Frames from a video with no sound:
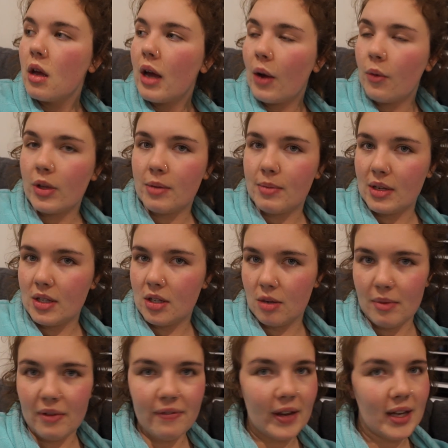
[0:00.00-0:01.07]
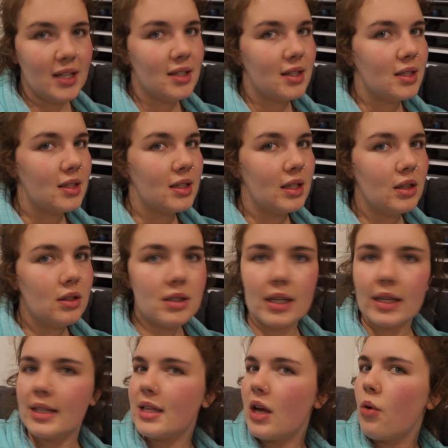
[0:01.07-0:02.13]
I will admit, sorry, my face looks
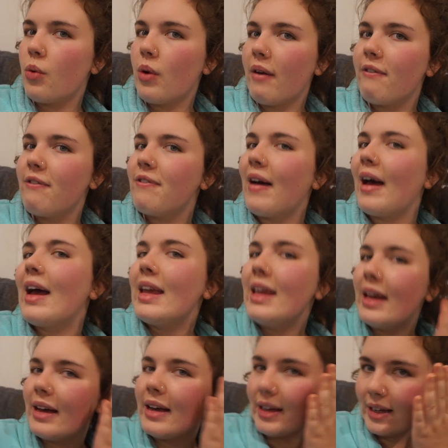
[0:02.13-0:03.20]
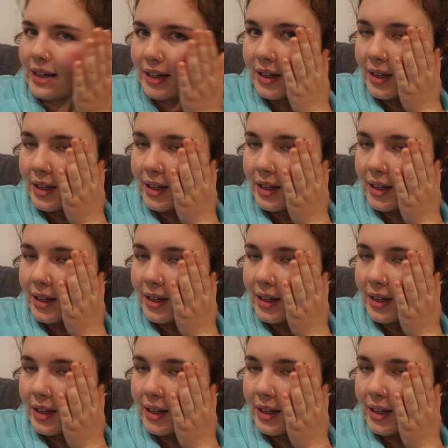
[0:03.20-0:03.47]
like it's on fire.